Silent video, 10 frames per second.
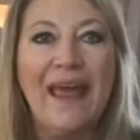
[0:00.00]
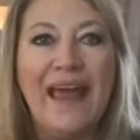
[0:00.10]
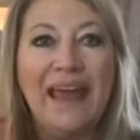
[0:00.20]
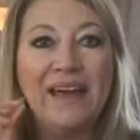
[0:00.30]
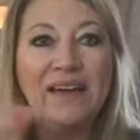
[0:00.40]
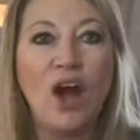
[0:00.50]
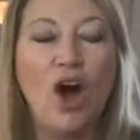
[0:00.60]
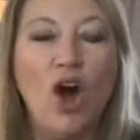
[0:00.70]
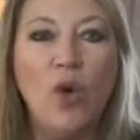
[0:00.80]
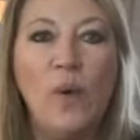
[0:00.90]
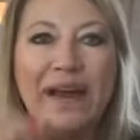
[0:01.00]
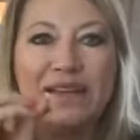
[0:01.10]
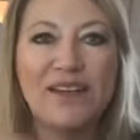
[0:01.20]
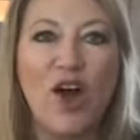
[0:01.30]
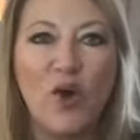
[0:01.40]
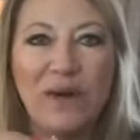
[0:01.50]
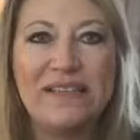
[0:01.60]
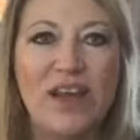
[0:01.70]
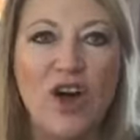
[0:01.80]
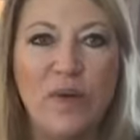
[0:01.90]
And always,
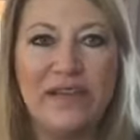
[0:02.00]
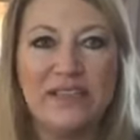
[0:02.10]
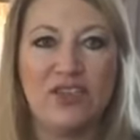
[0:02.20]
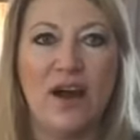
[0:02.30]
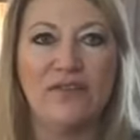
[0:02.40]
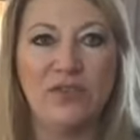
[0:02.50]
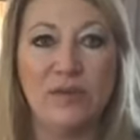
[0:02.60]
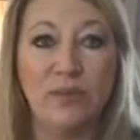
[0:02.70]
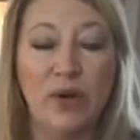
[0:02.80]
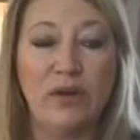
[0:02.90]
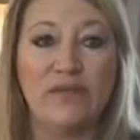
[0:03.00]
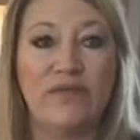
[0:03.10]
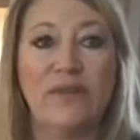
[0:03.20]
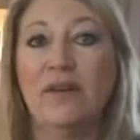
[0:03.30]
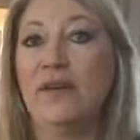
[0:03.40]
always, always strive to improve.